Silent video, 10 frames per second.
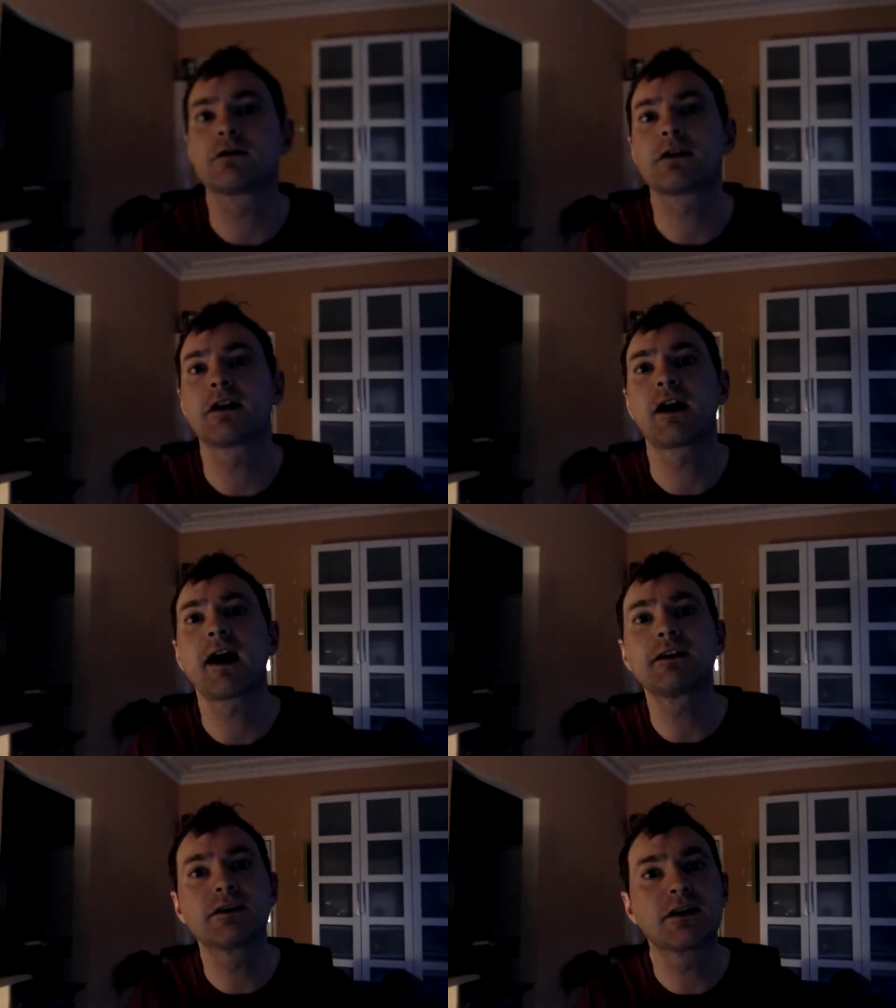added
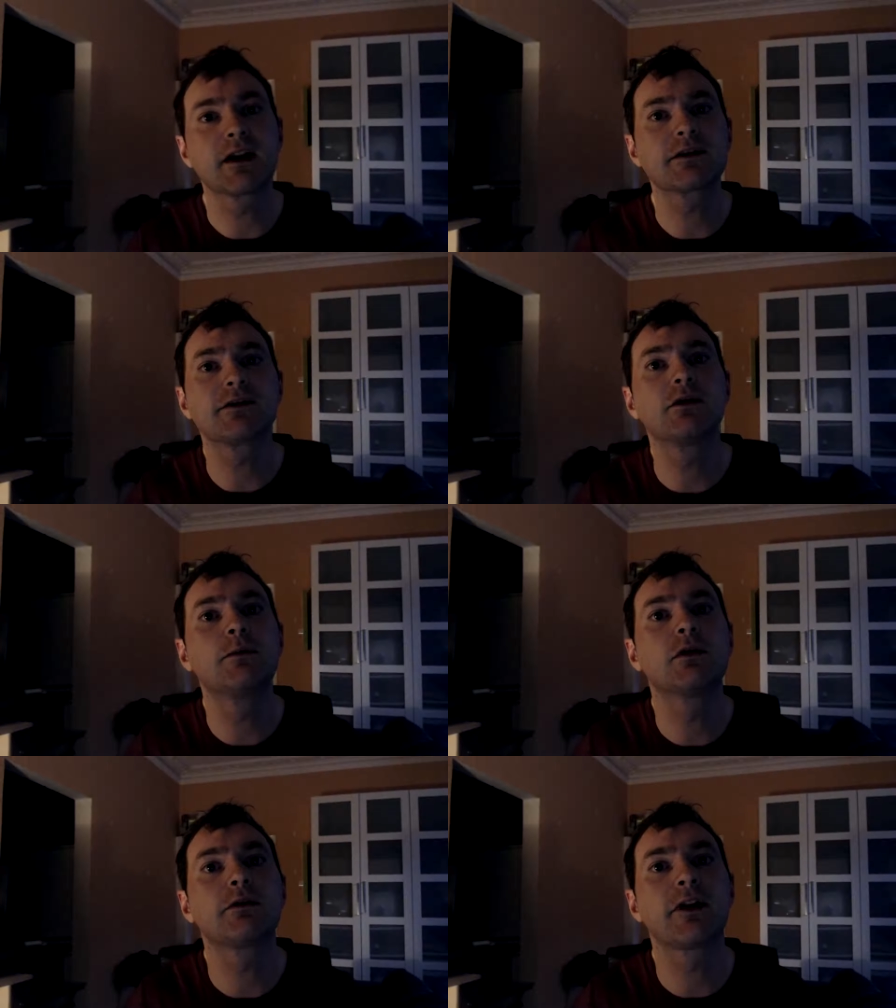to that snowball
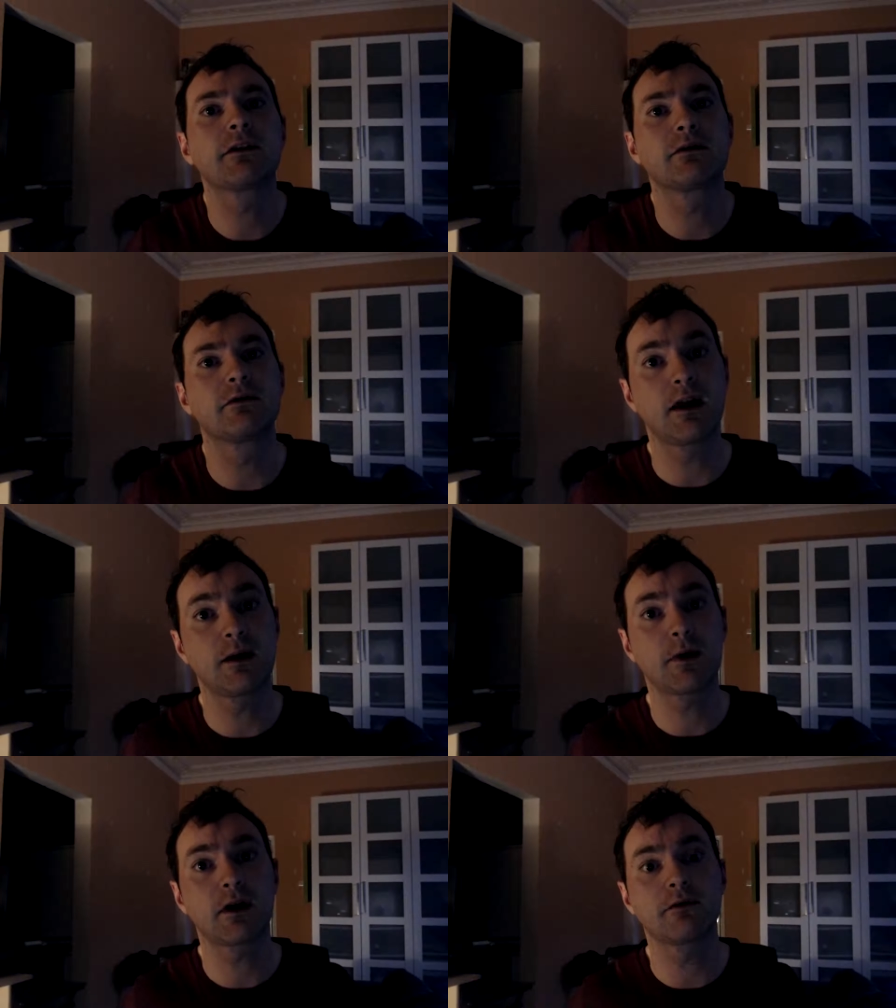effect of getting
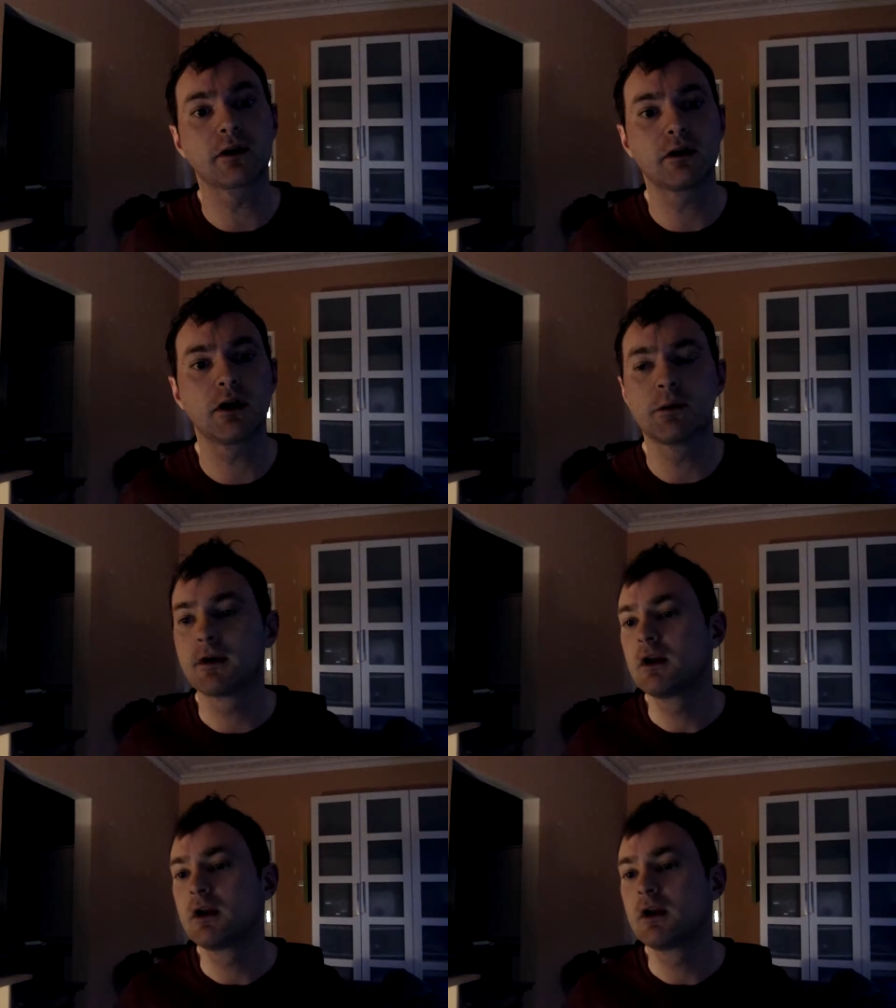him out of the club.